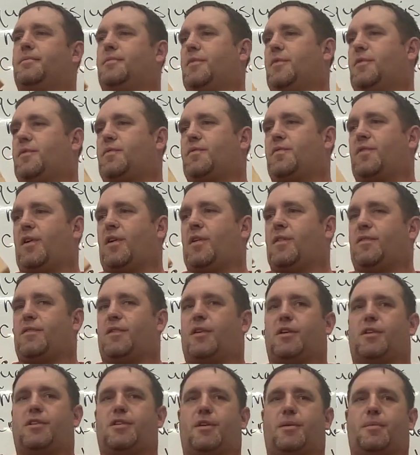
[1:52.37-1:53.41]
It's very,
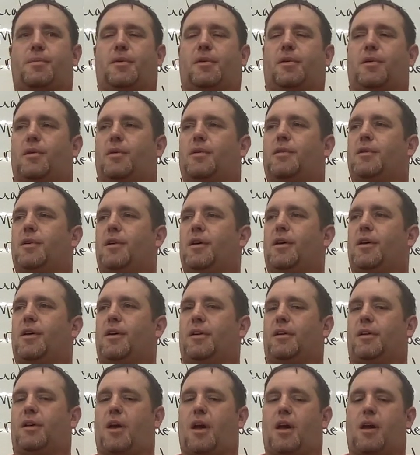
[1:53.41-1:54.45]
very typical.
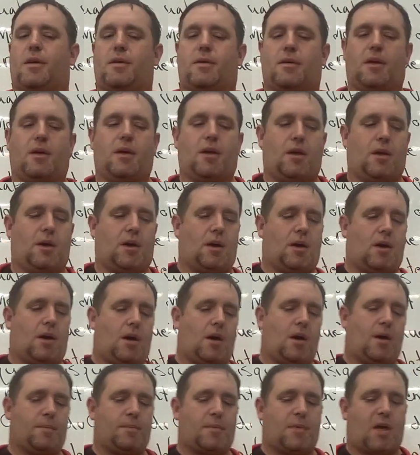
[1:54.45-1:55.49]
Okay,
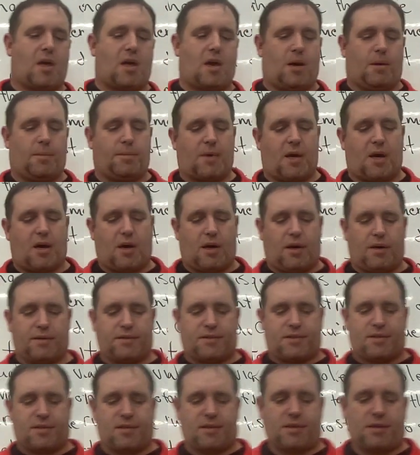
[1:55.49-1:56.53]
how
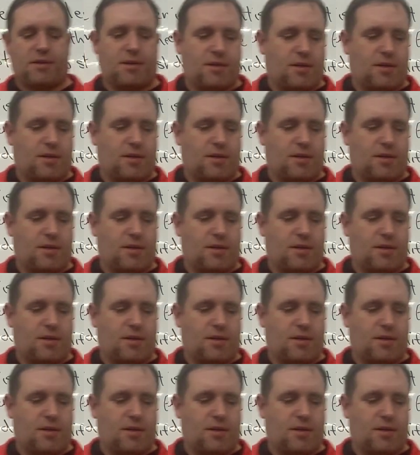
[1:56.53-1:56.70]
about